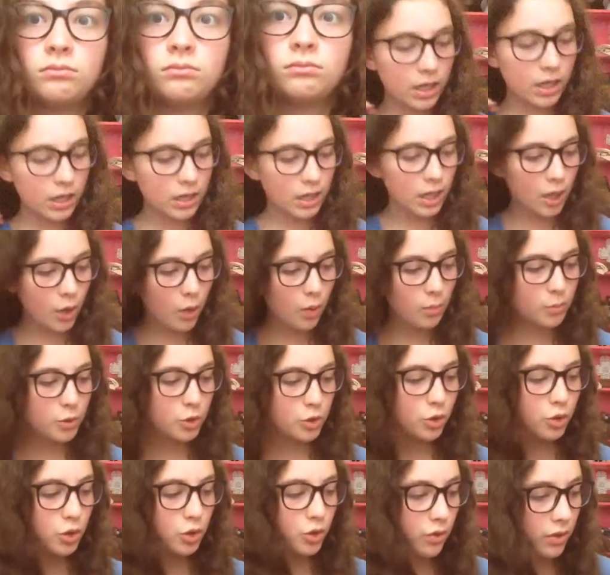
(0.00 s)
Okay, now I'm
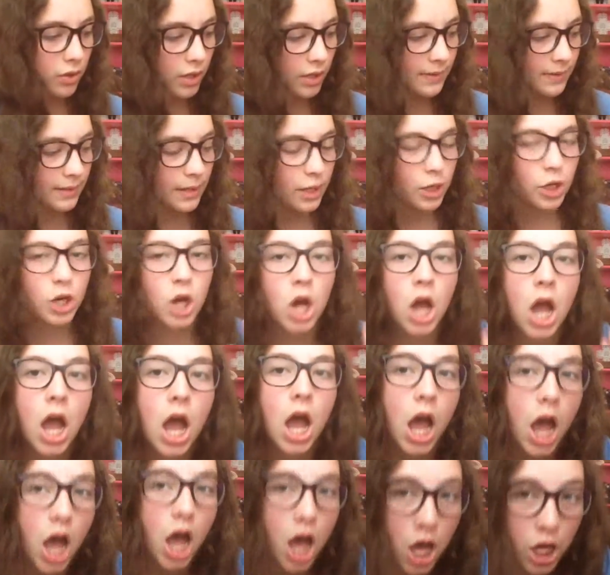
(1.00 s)
showing you things that
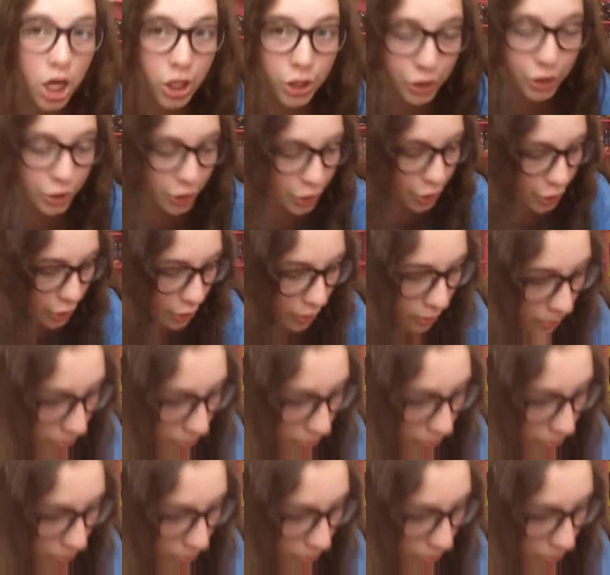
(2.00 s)
are under